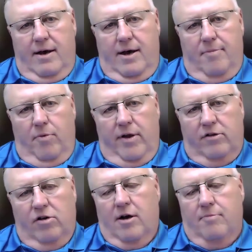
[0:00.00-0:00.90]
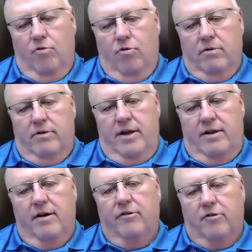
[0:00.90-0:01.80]
but we can talk more
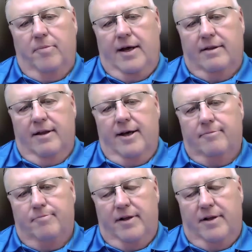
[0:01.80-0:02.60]
details about that.